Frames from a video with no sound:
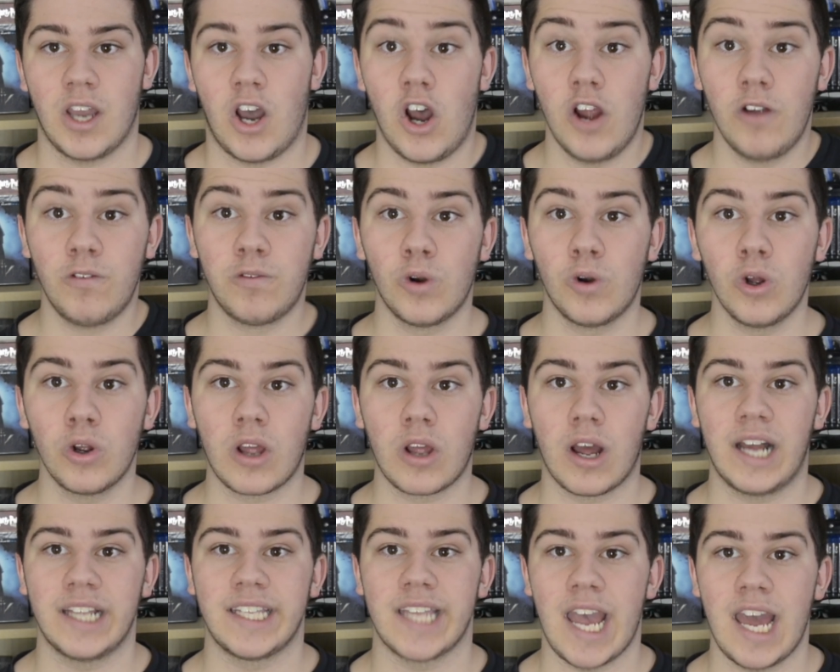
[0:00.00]
Overall,
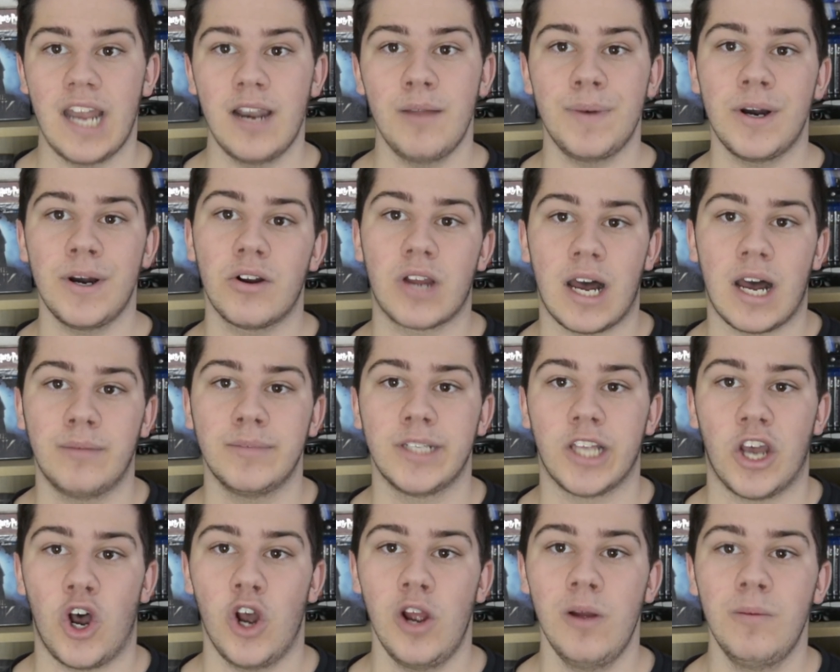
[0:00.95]
guys, Annabelle Comes
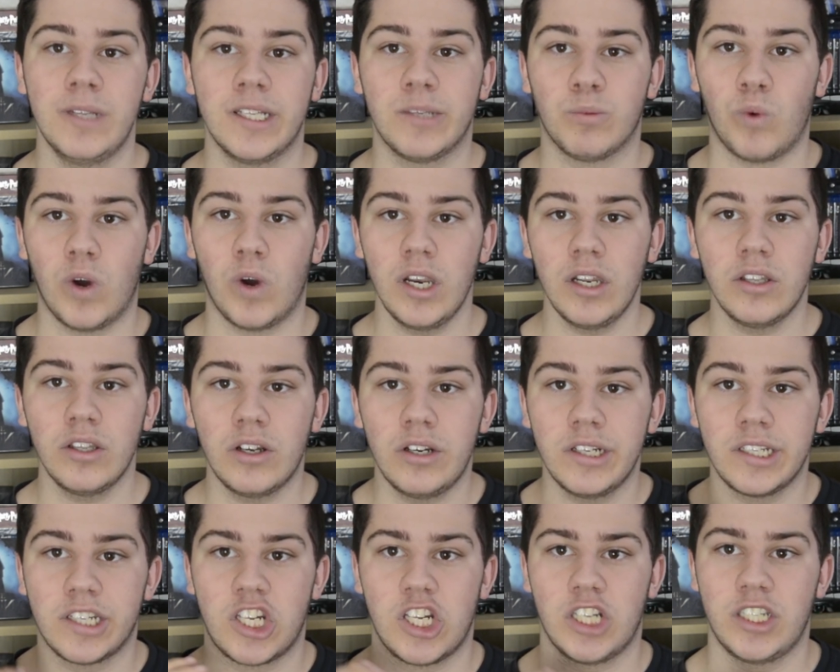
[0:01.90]
Home is one of
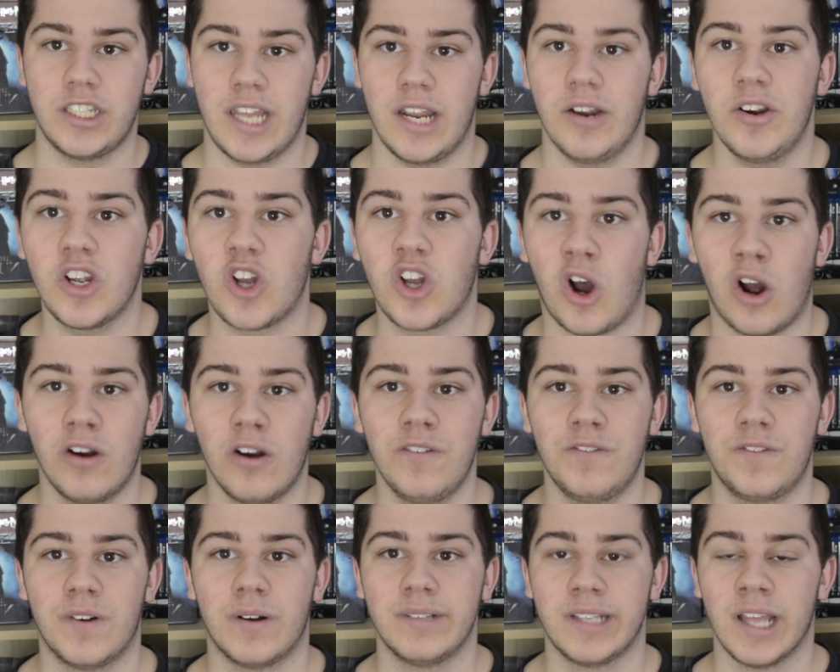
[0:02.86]
those generic horror
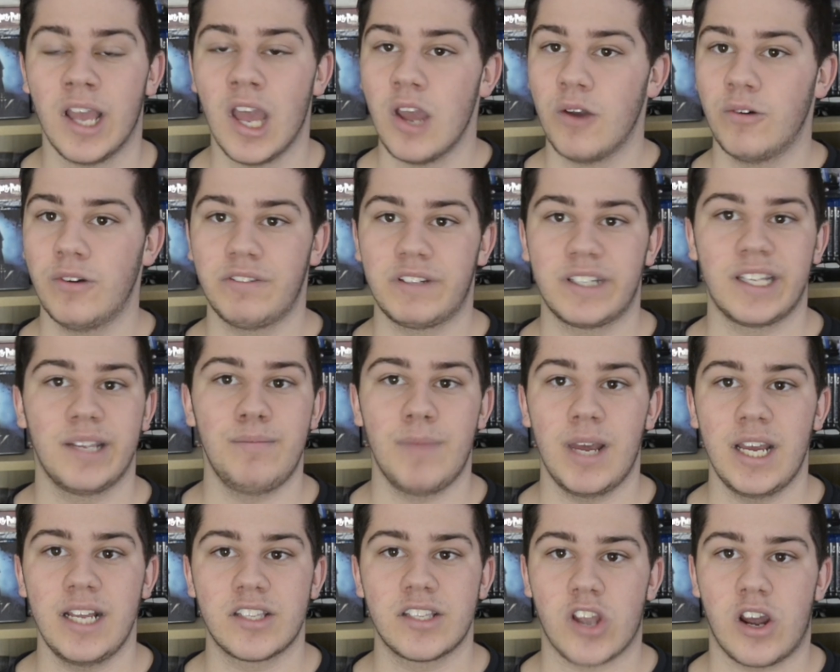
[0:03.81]
films we've seen
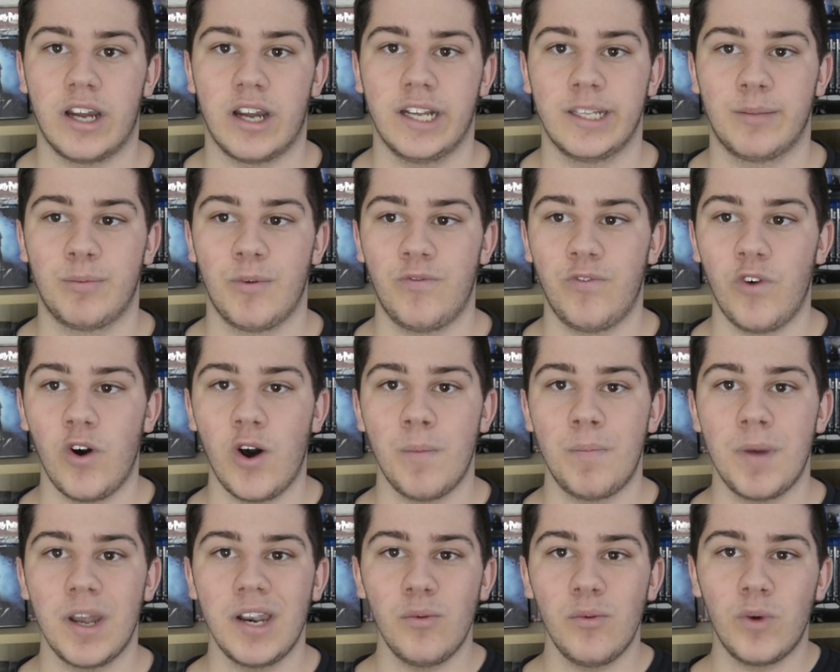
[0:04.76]
many times before,
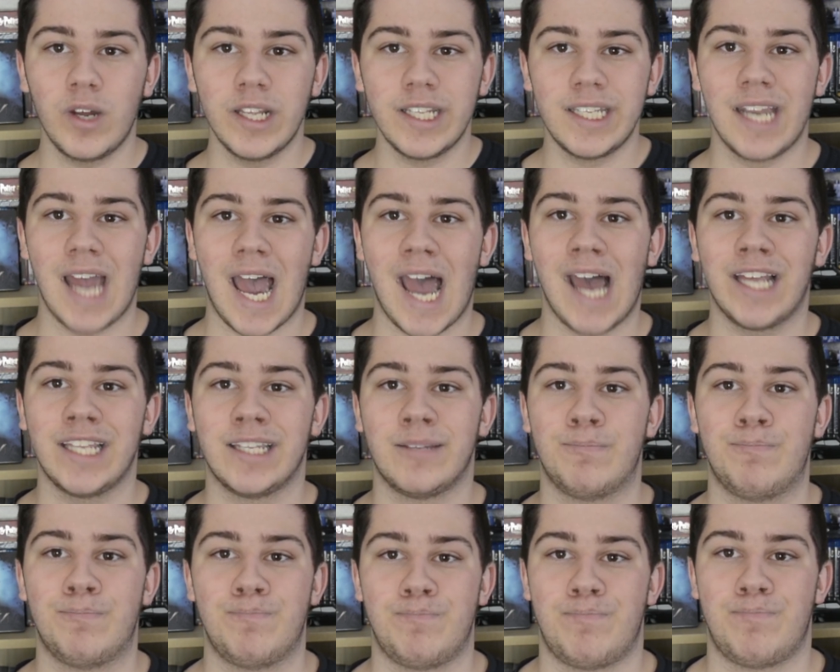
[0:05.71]
but it wasn't as
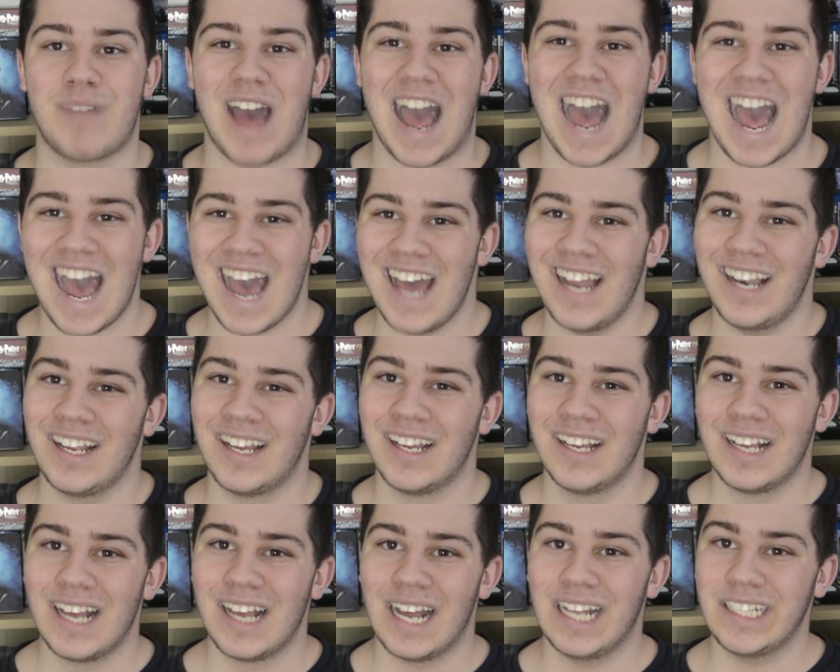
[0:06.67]
bad
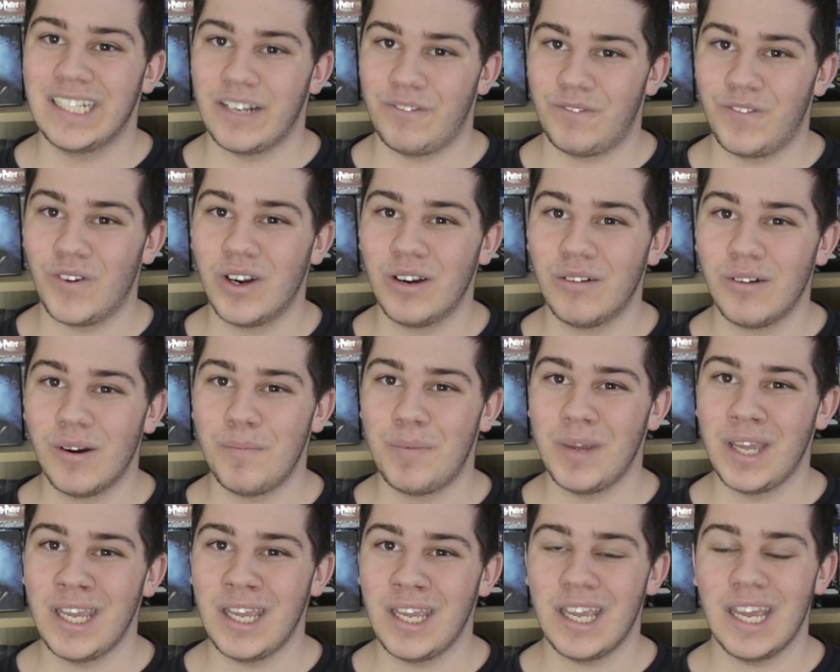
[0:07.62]
as I thought it would
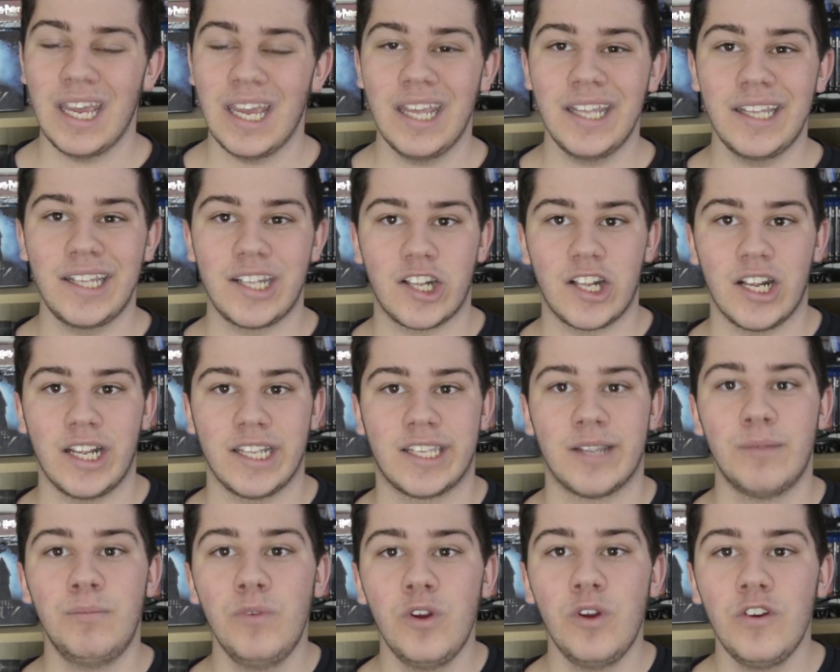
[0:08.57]
be. It's just
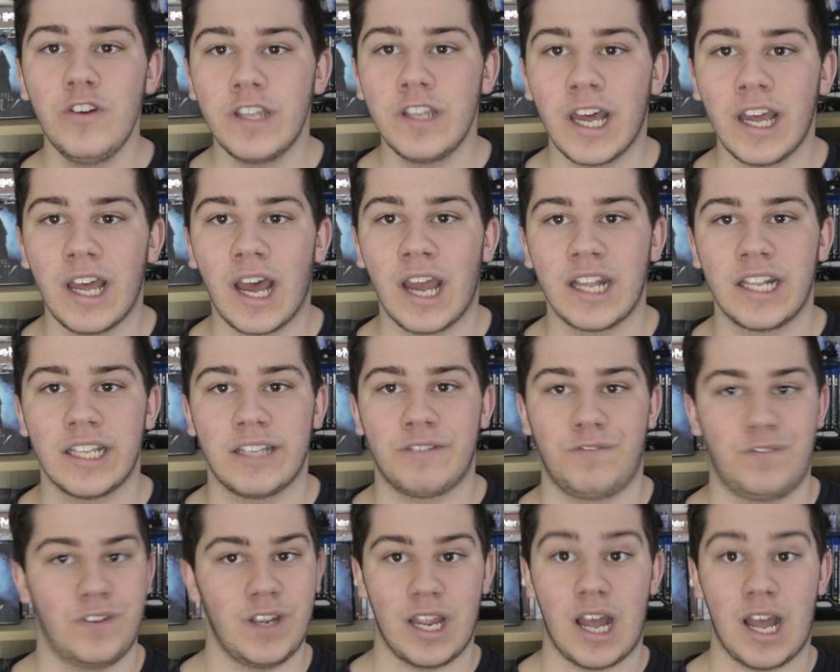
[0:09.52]
a movie that I just
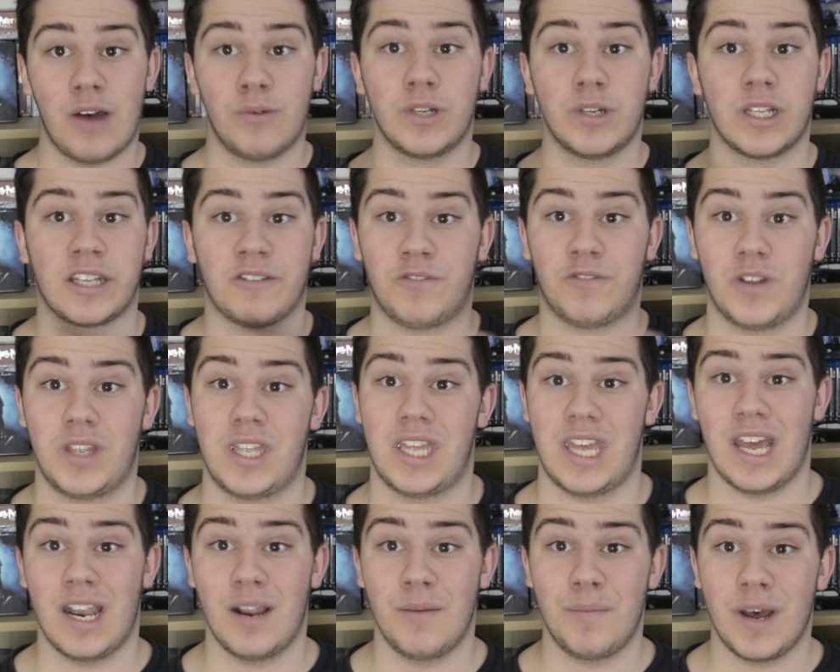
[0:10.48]
think I would just
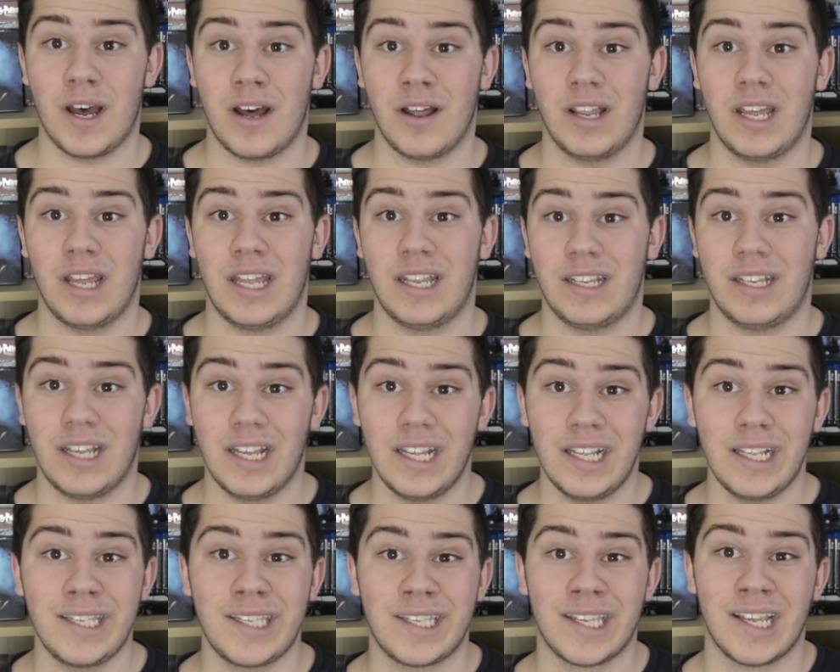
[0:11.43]
forget about. It
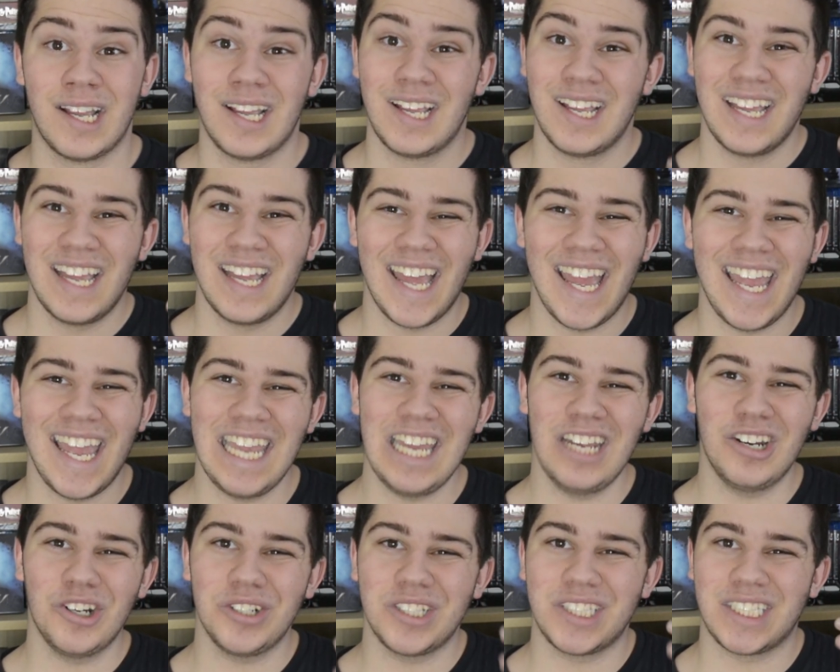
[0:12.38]
is
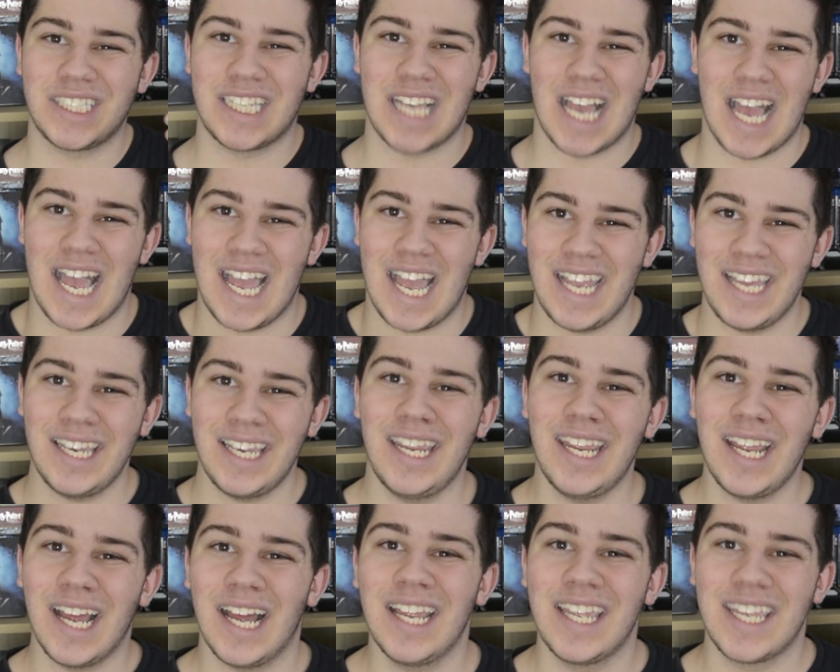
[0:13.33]

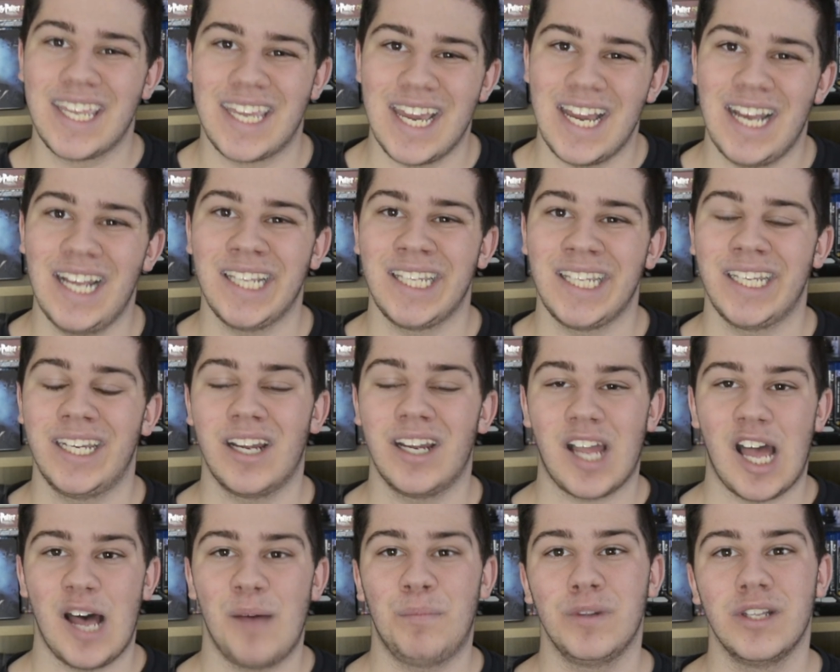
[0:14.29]
entertaining, I guess, in a
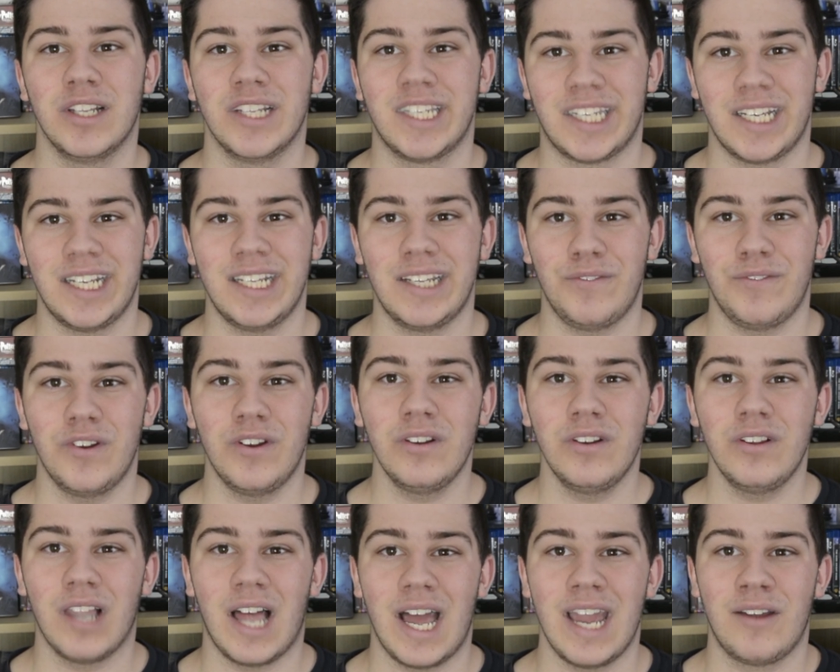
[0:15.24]
couple of scenes. If you
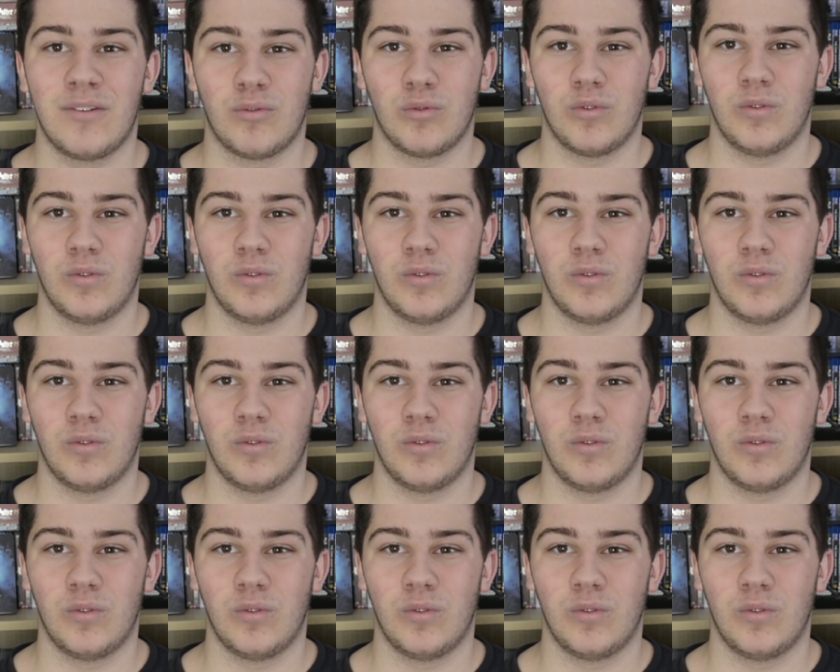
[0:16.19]
like